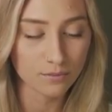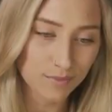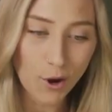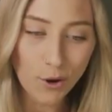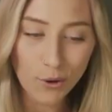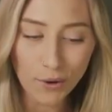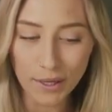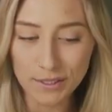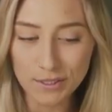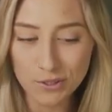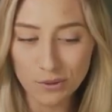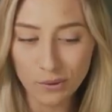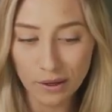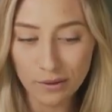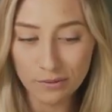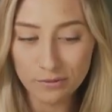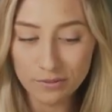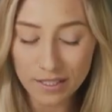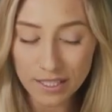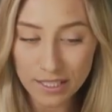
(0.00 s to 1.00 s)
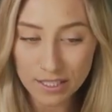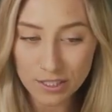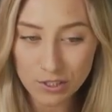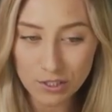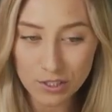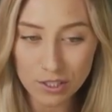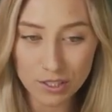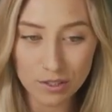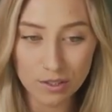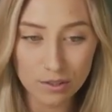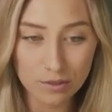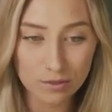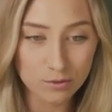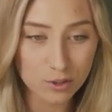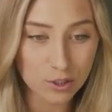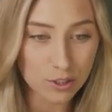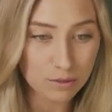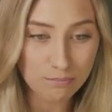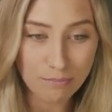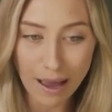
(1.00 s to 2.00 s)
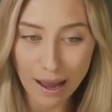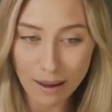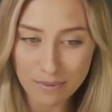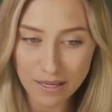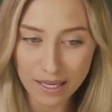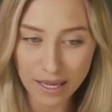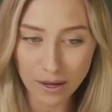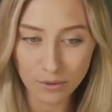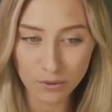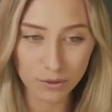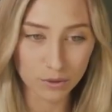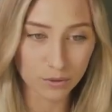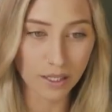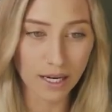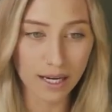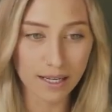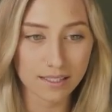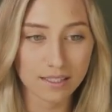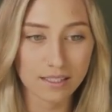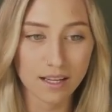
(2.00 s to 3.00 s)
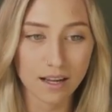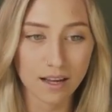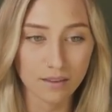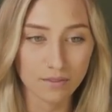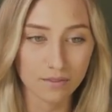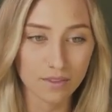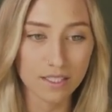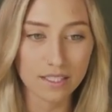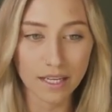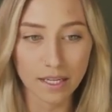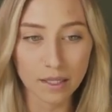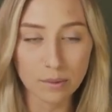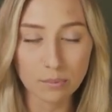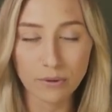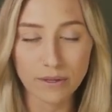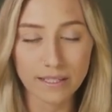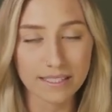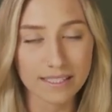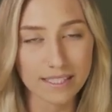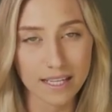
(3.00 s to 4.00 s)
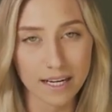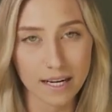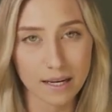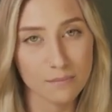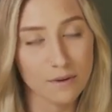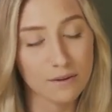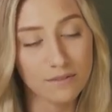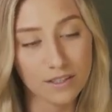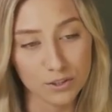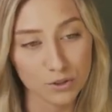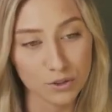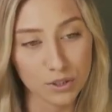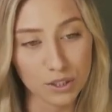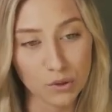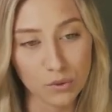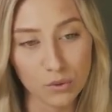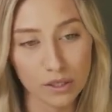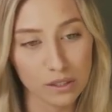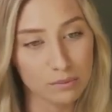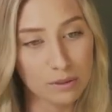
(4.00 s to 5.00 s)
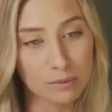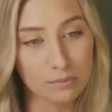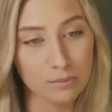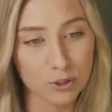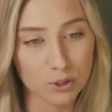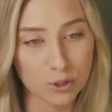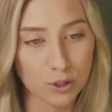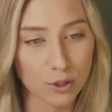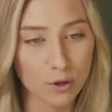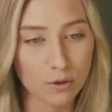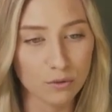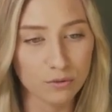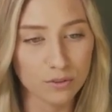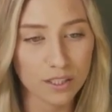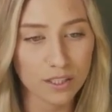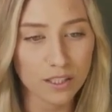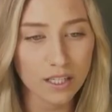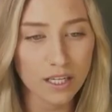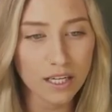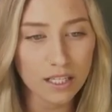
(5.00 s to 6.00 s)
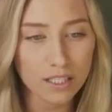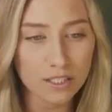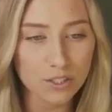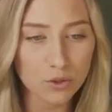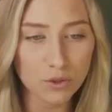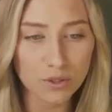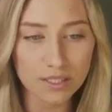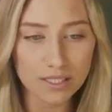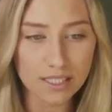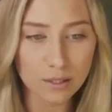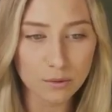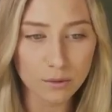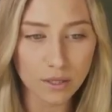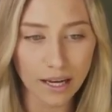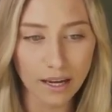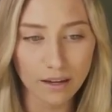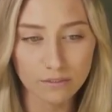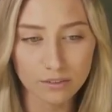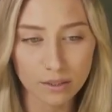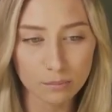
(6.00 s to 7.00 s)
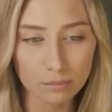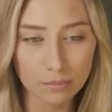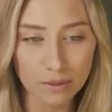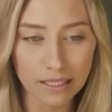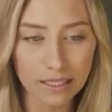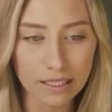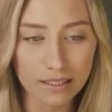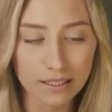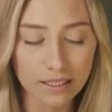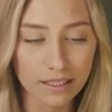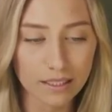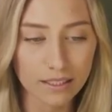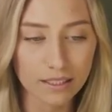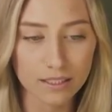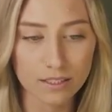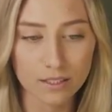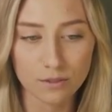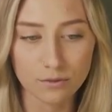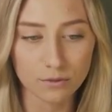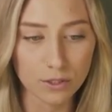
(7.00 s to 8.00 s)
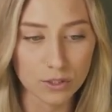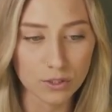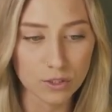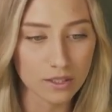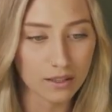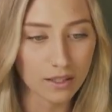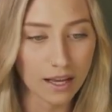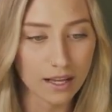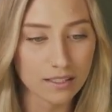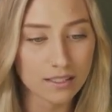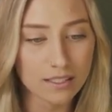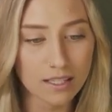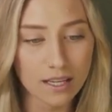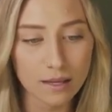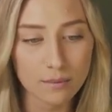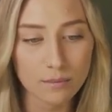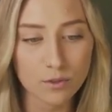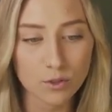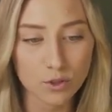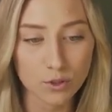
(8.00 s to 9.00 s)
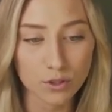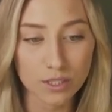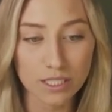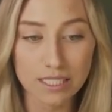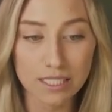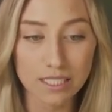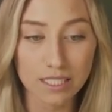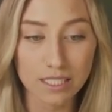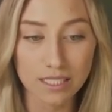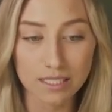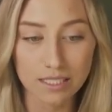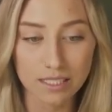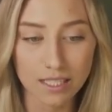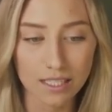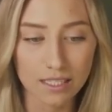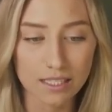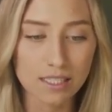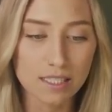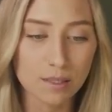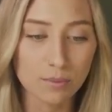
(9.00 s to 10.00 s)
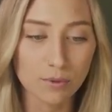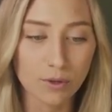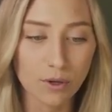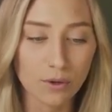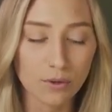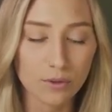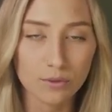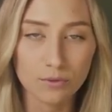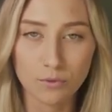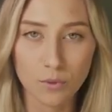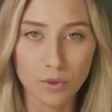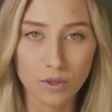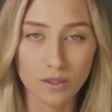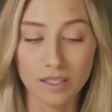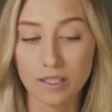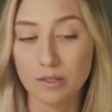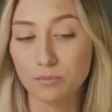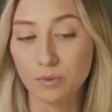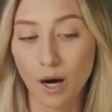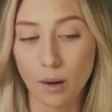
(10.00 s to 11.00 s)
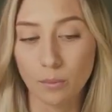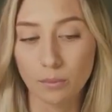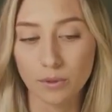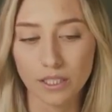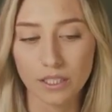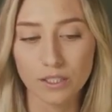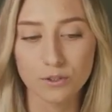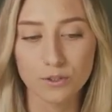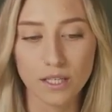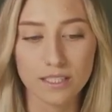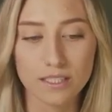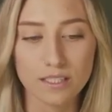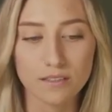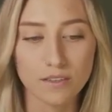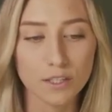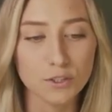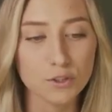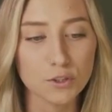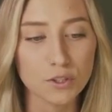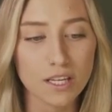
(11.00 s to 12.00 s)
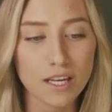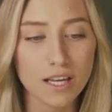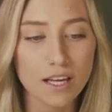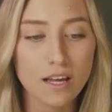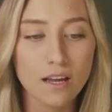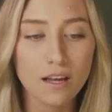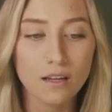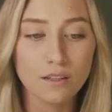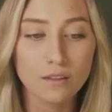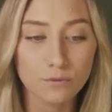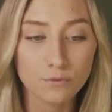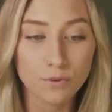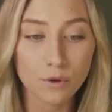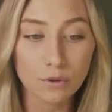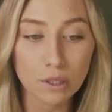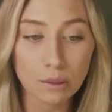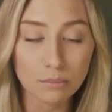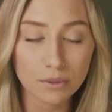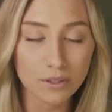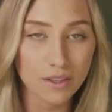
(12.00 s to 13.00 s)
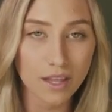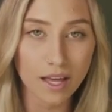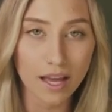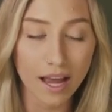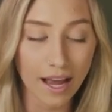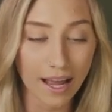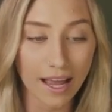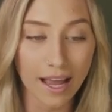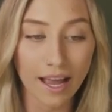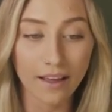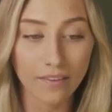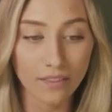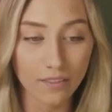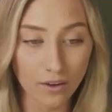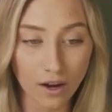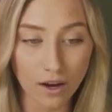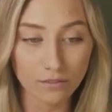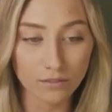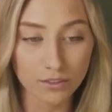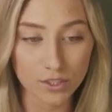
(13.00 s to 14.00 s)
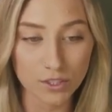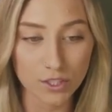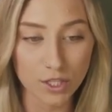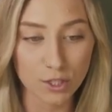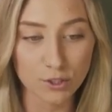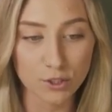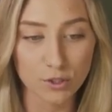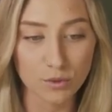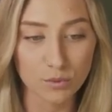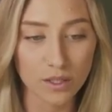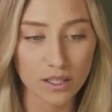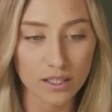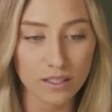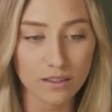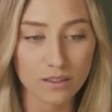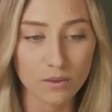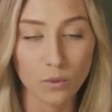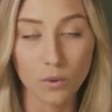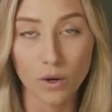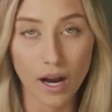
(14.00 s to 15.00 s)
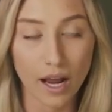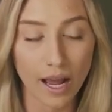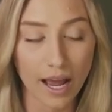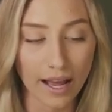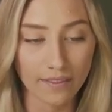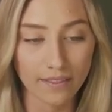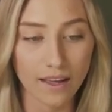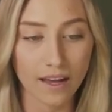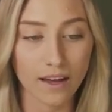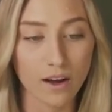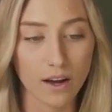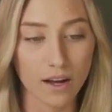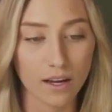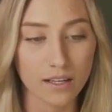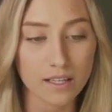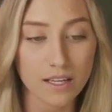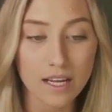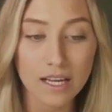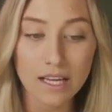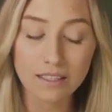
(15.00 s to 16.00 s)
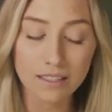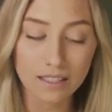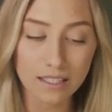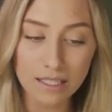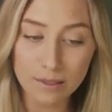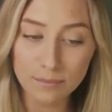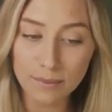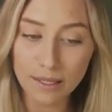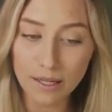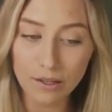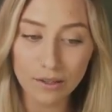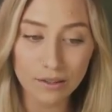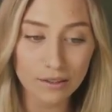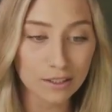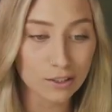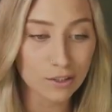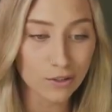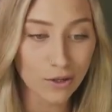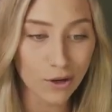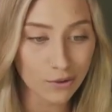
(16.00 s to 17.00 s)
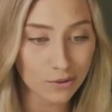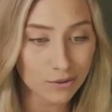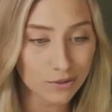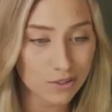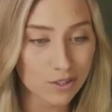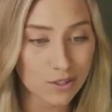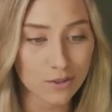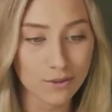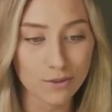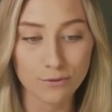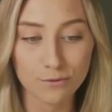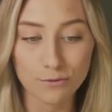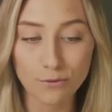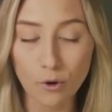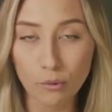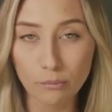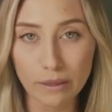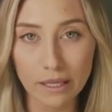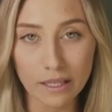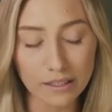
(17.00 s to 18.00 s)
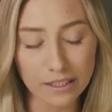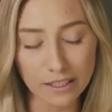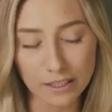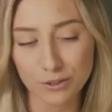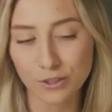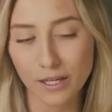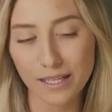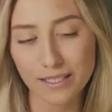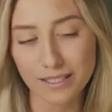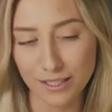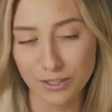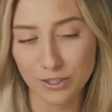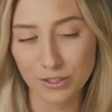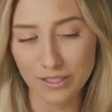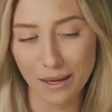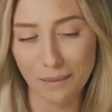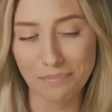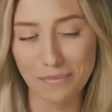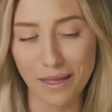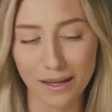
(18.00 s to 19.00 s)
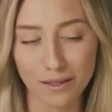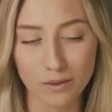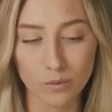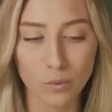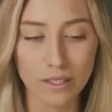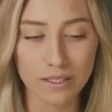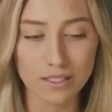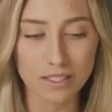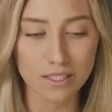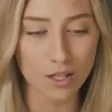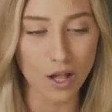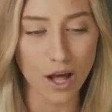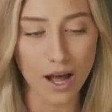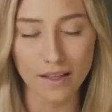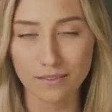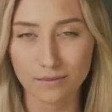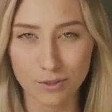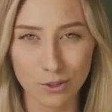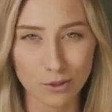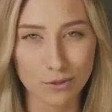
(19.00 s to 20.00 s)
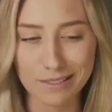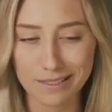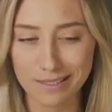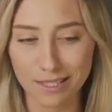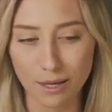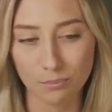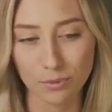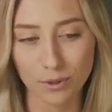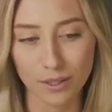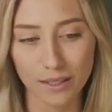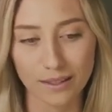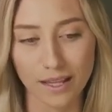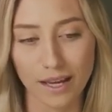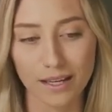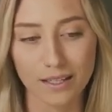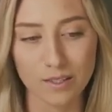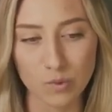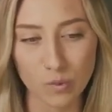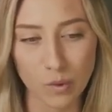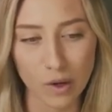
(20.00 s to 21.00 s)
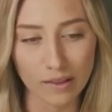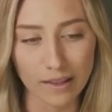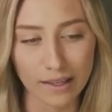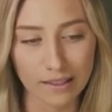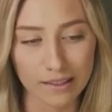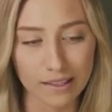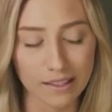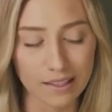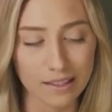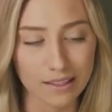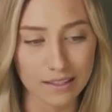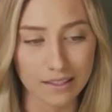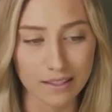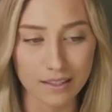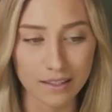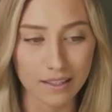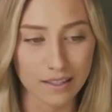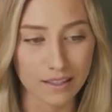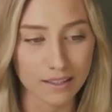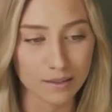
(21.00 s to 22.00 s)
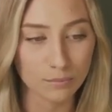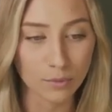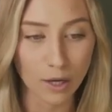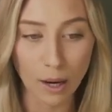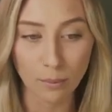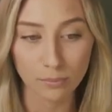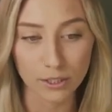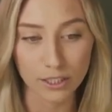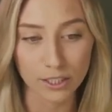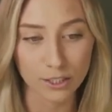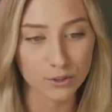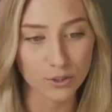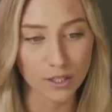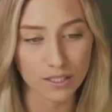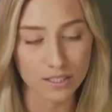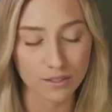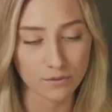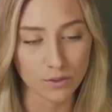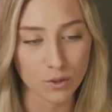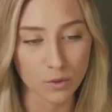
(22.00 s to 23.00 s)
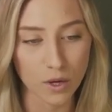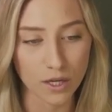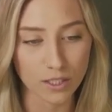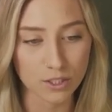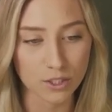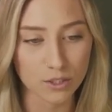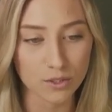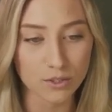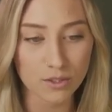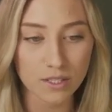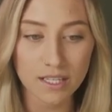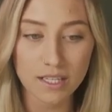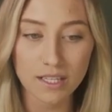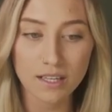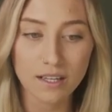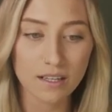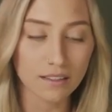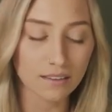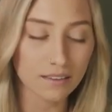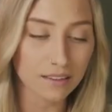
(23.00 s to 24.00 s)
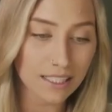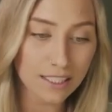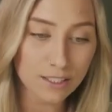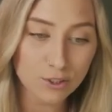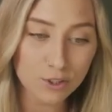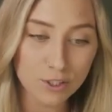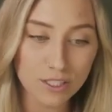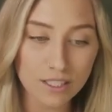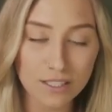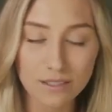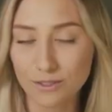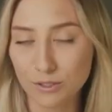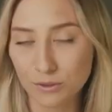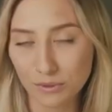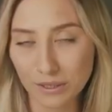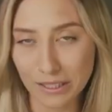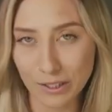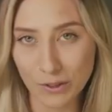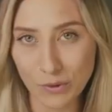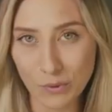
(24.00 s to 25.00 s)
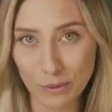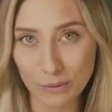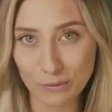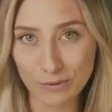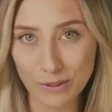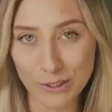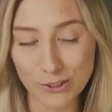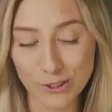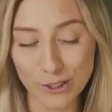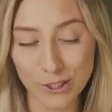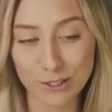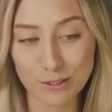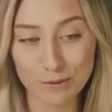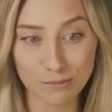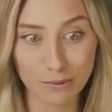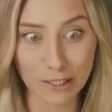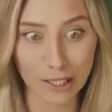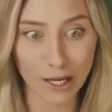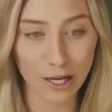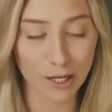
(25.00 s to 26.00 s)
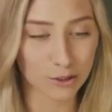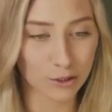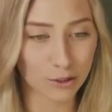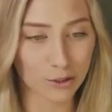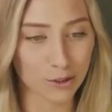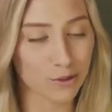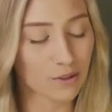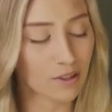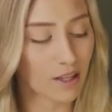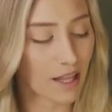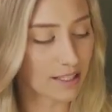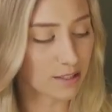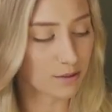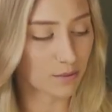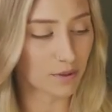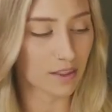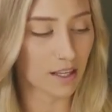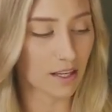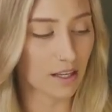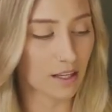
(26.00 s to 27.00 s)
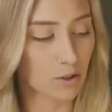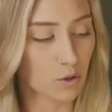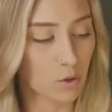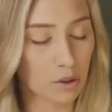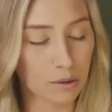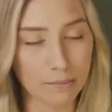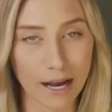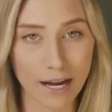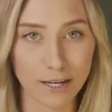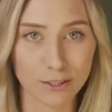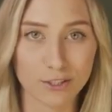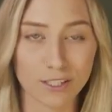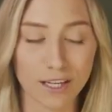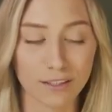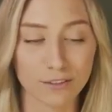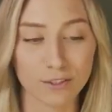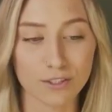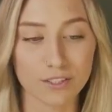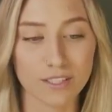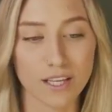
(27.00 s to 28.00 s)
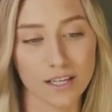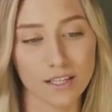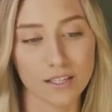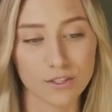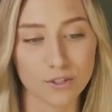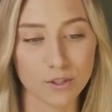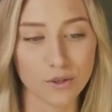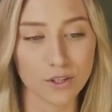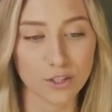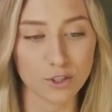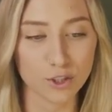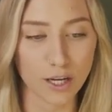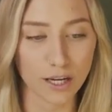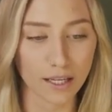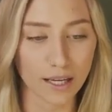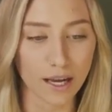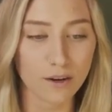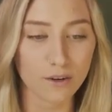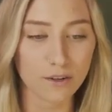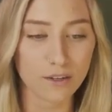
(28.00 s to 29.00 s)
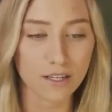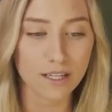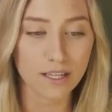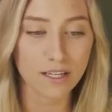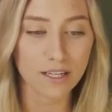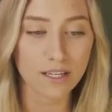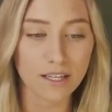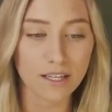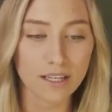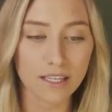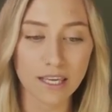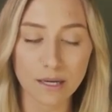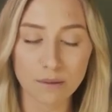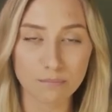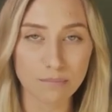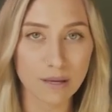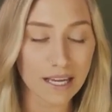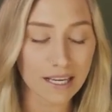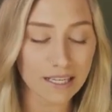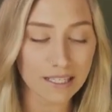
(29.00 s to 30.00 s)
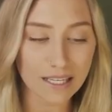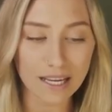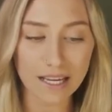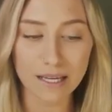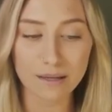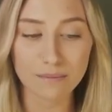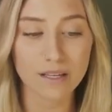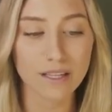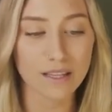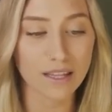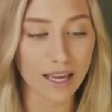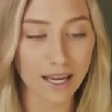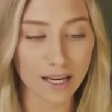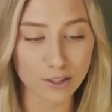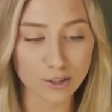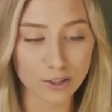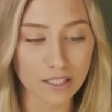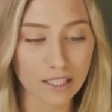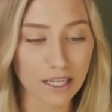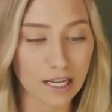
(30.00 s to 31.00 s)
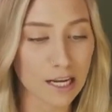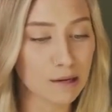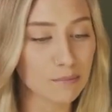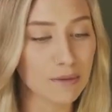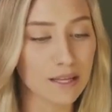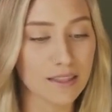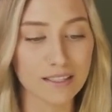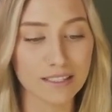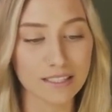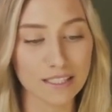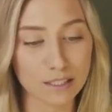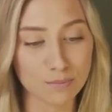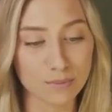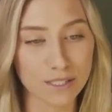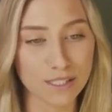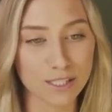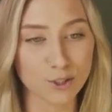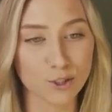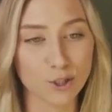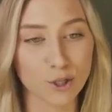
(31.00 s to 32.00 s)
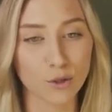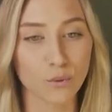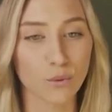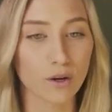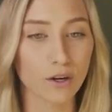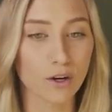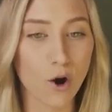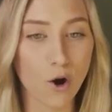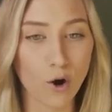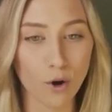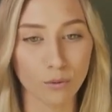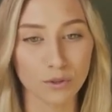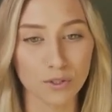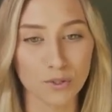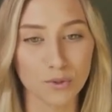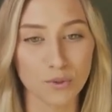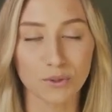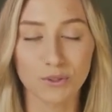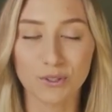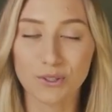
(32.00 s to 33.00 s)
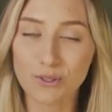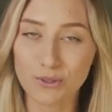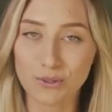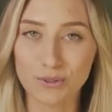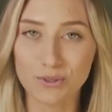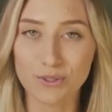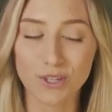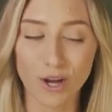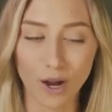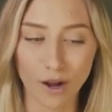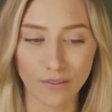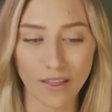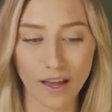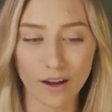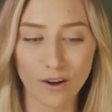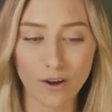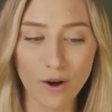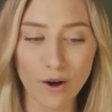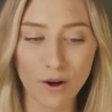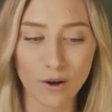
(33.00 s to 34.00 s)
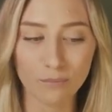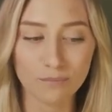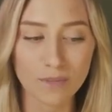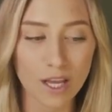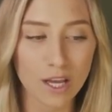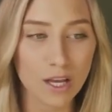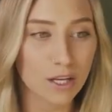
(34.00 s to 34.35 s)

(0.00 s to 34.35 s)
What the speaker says: Okay, so I finished just mapping out the rest of the data points that I'm eventually going to be pushing over. So you can see what I have completed here is the first and last name, street, city, state, and zip code for the property address eventually, the phone number that I had the conversation with or had that on, the email, notes, the full mailing address. I just kept that in one slot. You can separate that as well, like the property address if you want to. Lead sheet, it's a really cool feature. It's pretty underutilized within your BatchDialer settings you can check out. Campaign name, the agent name, and the dispatch disposition or call result used on that call.